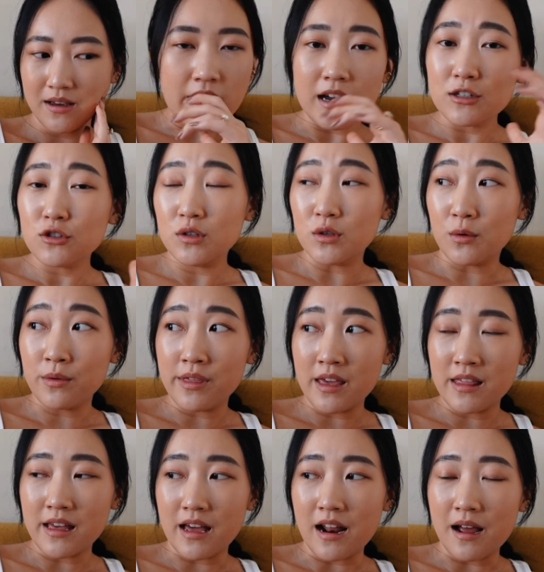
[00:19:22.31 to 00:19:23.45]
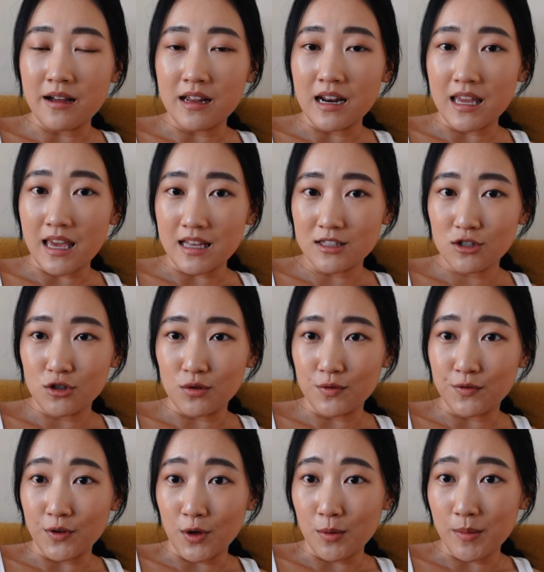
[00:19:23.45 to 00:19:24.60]
I actually don't think that I'm gonna get to
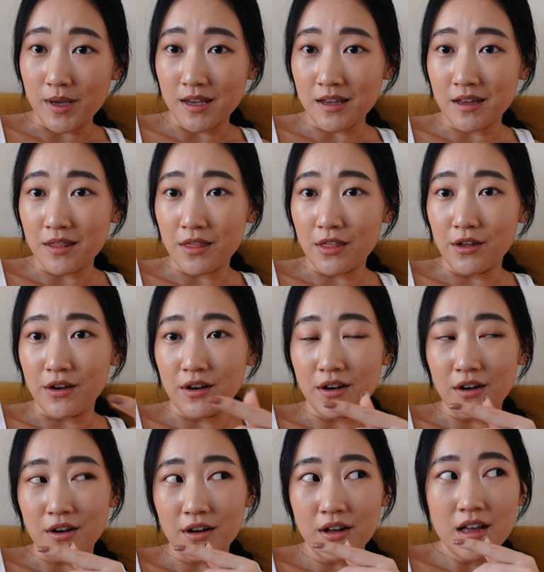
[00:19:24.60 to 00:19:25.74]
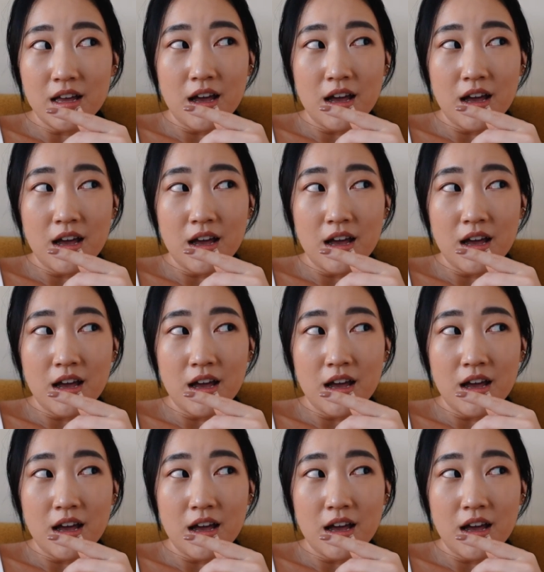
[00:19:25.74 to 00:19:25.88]
filming the